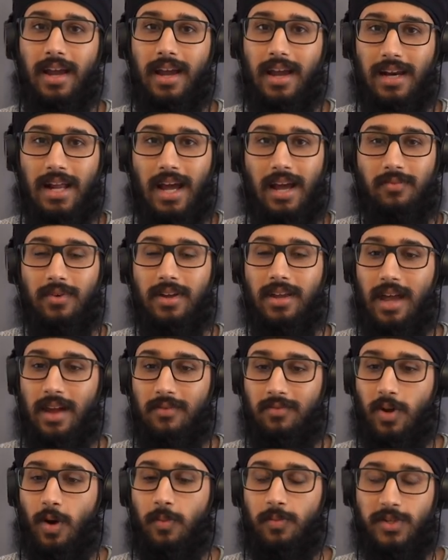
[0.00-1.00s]
and having
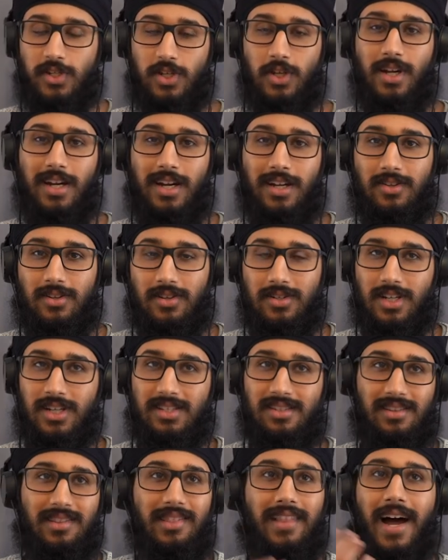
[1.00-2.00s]
every opportunity to
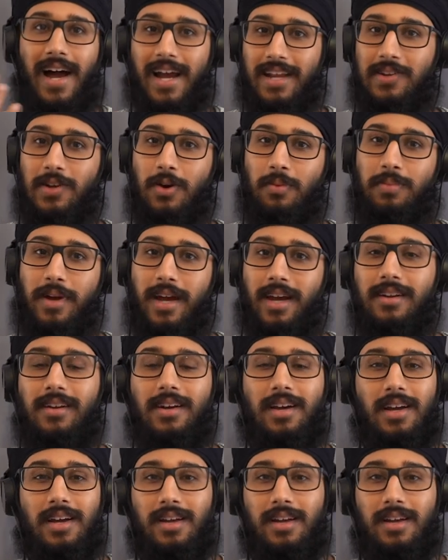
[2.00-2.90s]
just lie in your bed,